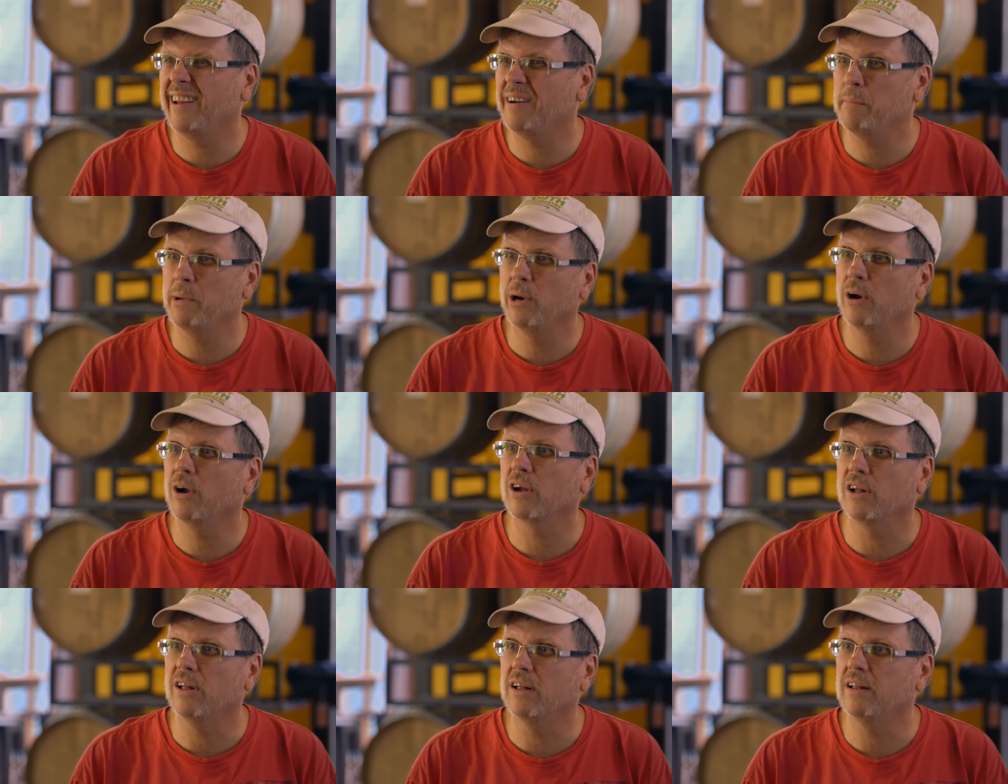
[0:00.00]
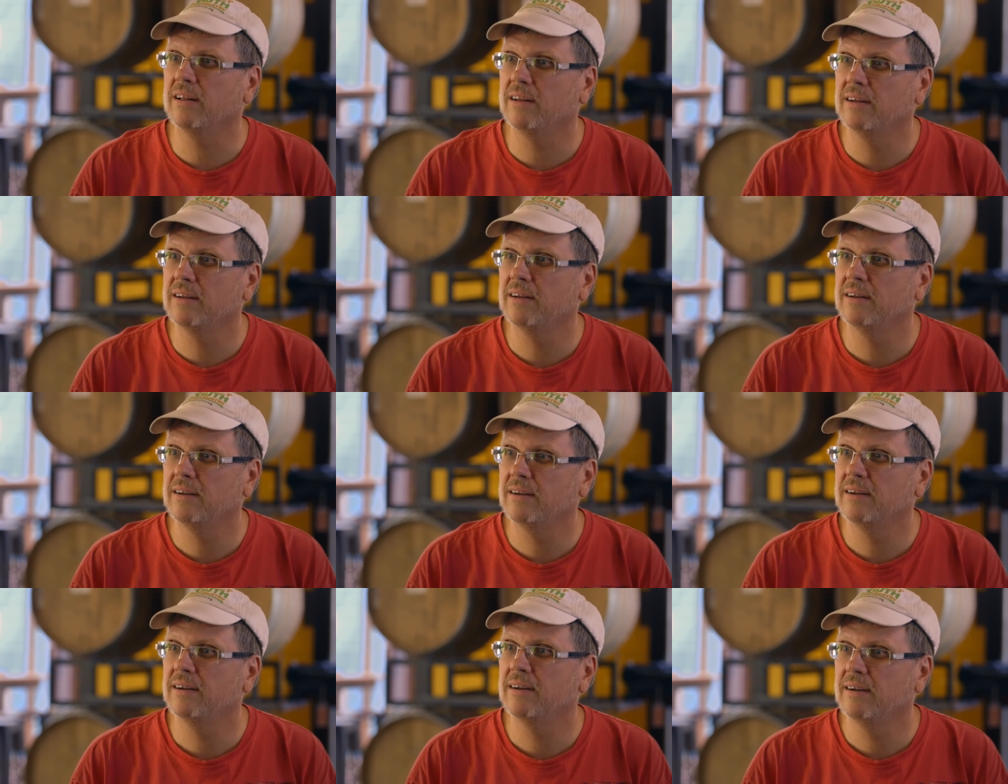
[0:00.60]
that a miracle,
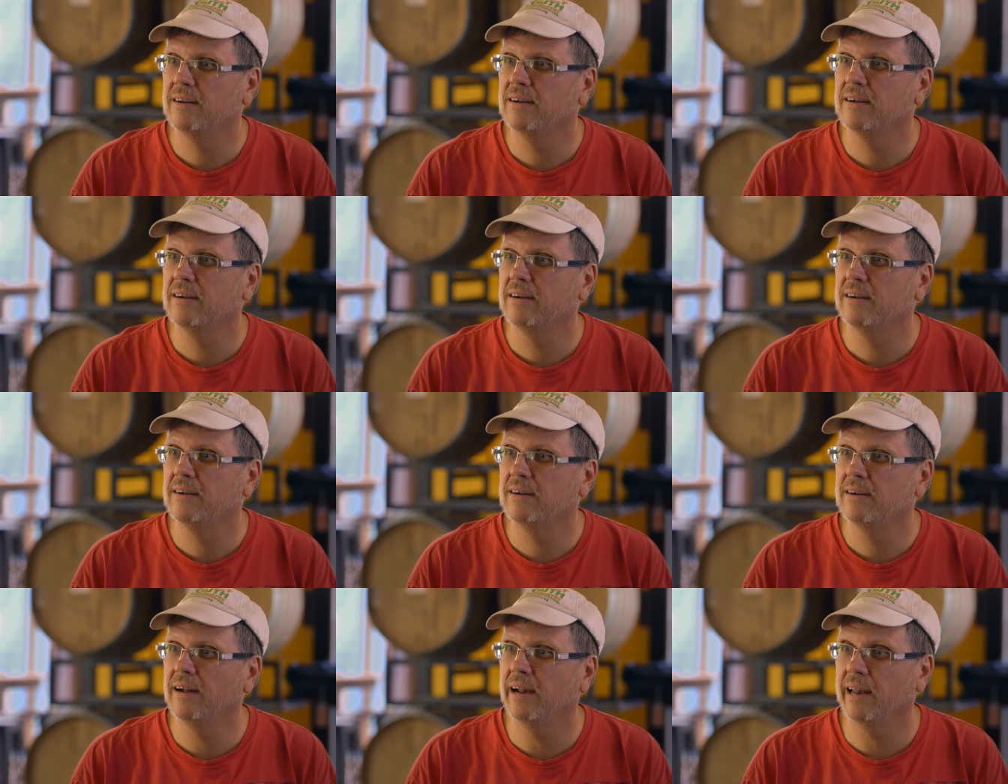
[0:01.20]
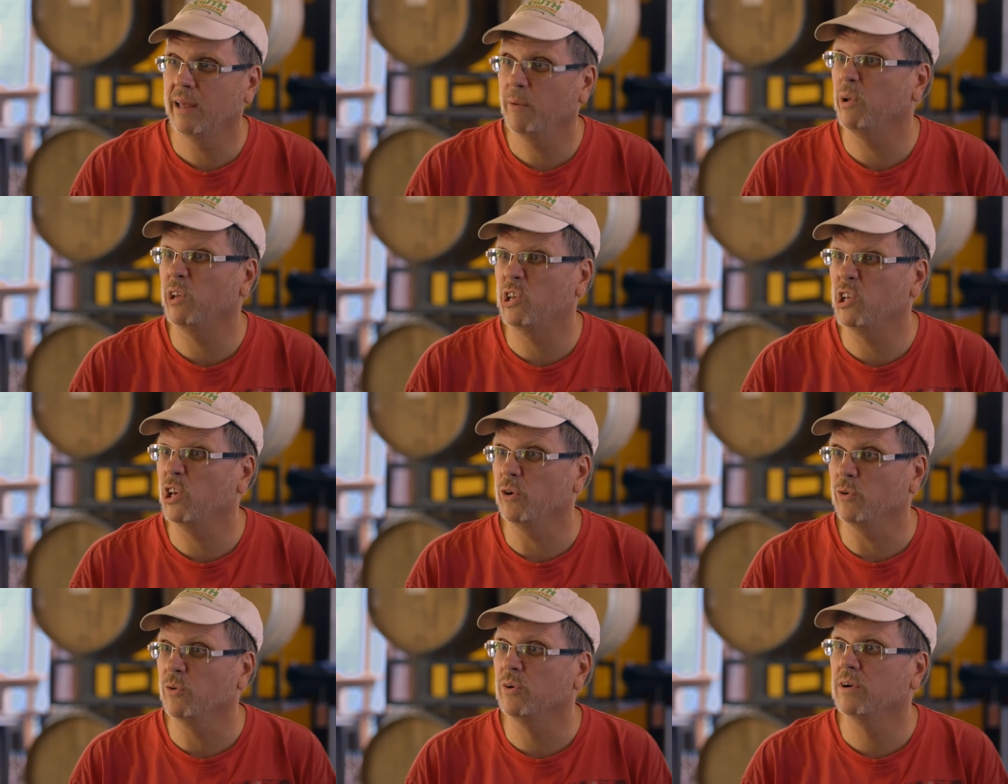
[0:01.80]
and he would
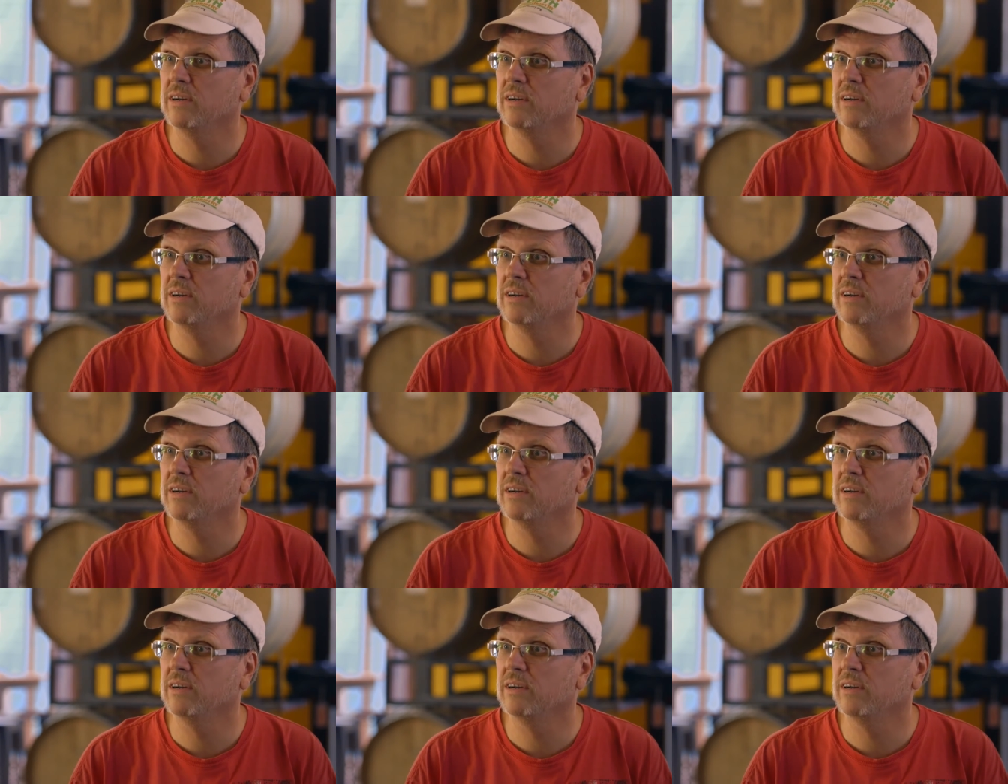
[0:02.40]
too.